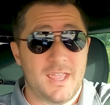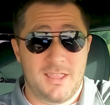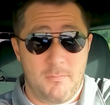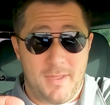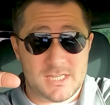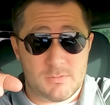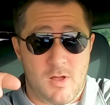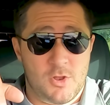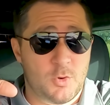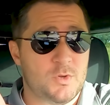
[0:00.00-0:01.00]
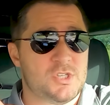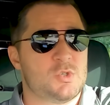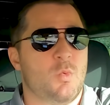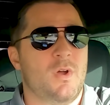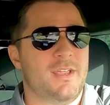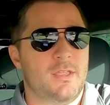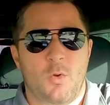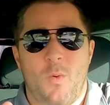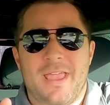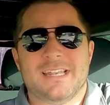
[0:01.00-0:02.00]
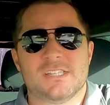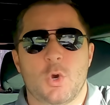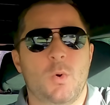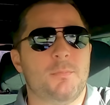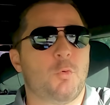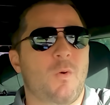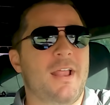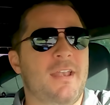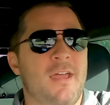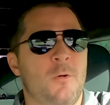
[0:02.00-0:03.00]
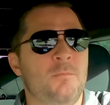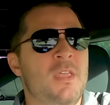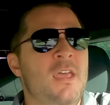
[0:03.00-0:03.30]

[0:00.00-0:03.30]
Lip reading: in the base model, which is the way it is equipped right now.